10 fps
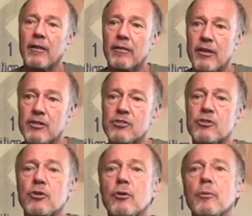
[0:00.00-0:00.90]
this
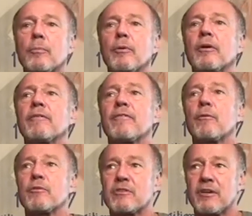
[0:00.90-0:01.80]
tube, if it
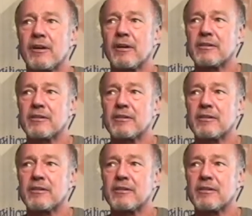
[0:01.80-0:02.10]
was a